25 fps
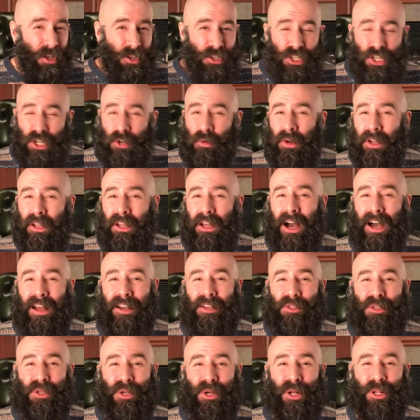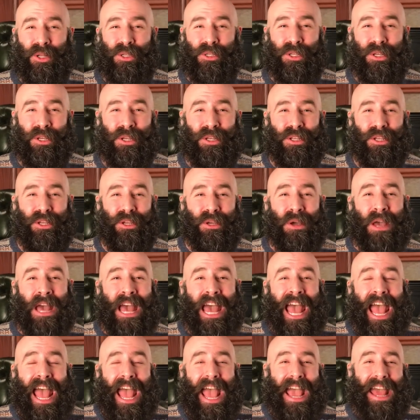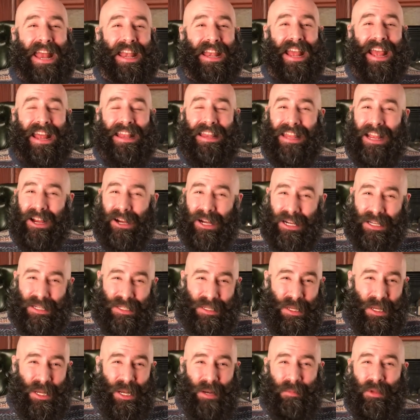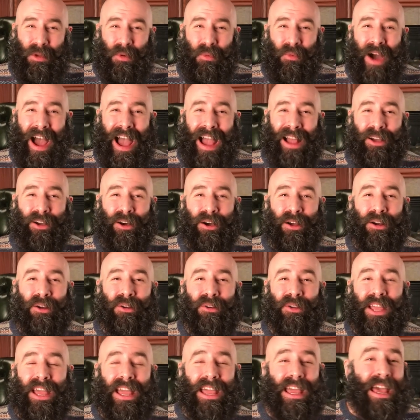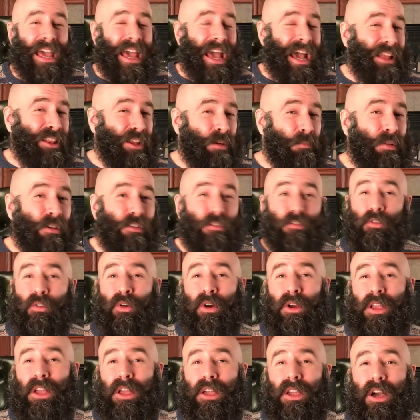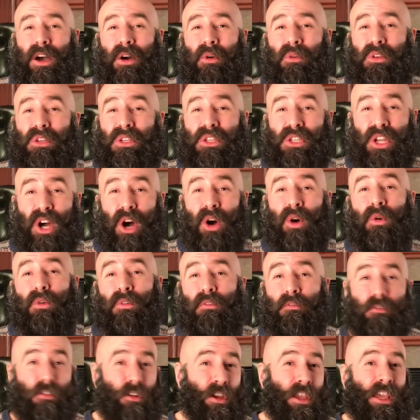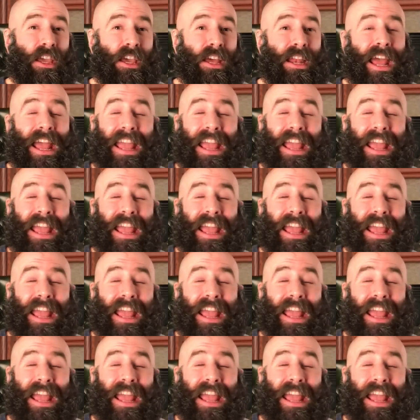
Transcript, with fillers: Do what God has called you to do, and there is going to be whack on it, okay? And look, before you go, don't forget,